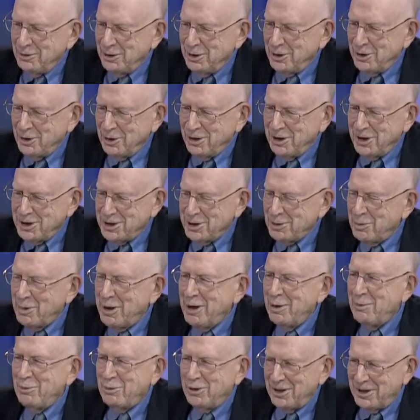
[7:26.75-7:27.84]
we all need some
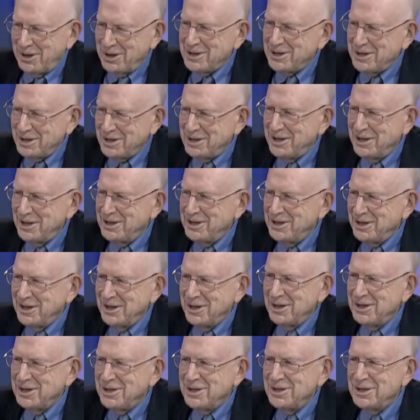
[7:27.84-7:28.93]
help with this because it
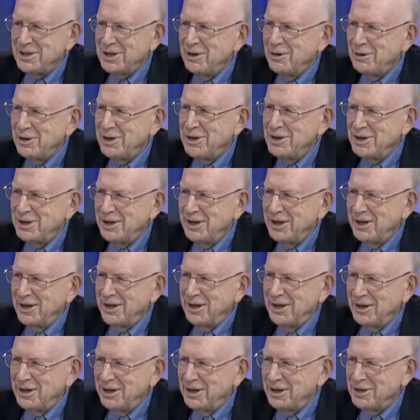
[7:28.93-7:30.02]
isn't so easy.
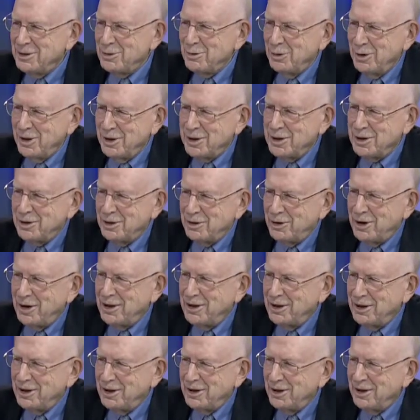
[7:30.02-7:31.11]
And it's
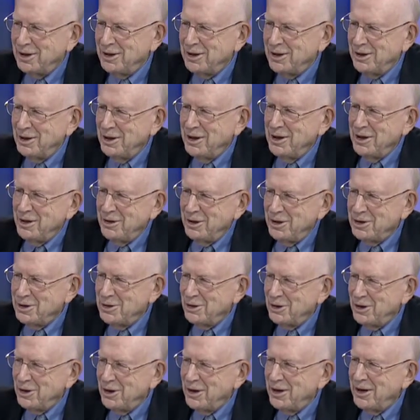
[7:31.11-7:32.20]
great that you're
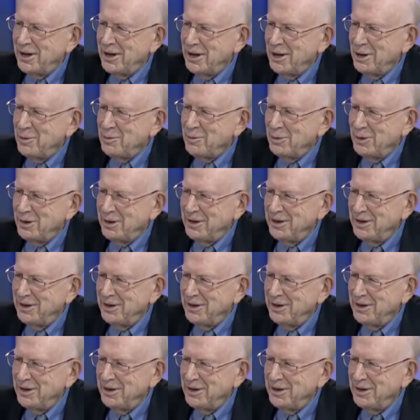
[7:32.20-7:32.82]
there to help.